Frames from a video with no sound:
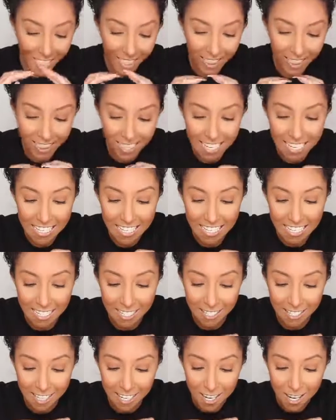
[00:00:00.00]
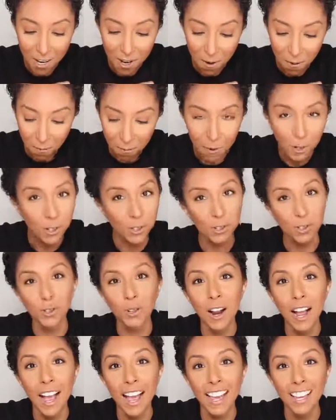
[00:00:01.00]
this first
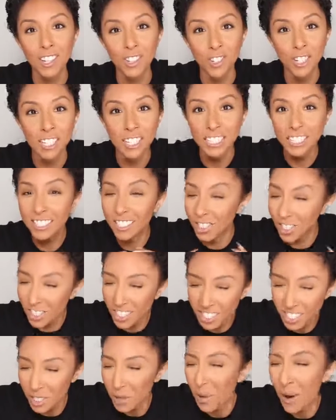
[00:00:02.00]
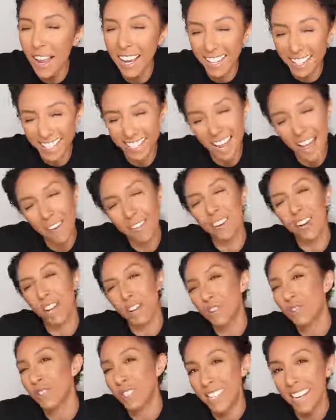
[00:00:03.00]
try is just so I can have an
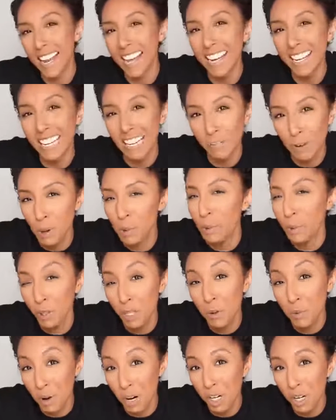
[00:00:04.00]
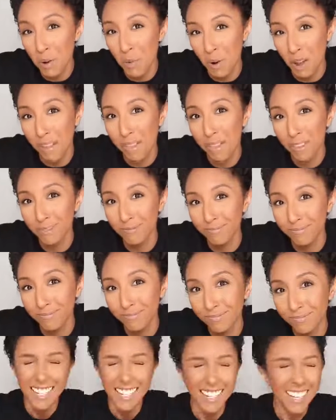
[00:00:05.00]
understanding of what we're really working with.
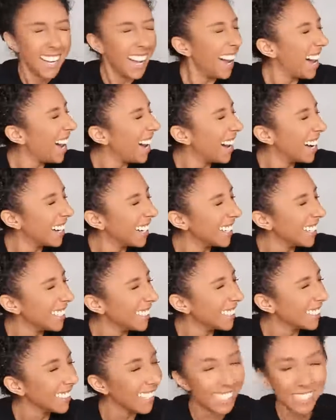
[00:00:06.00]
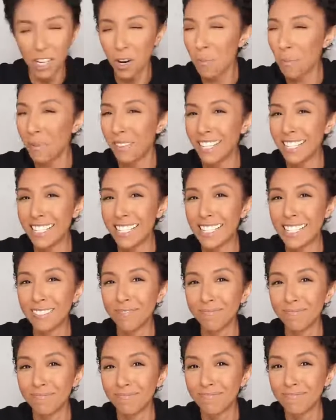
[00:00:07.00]
Let's open this.
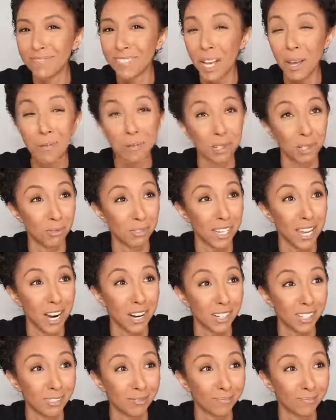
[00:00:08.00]
I'm so scared.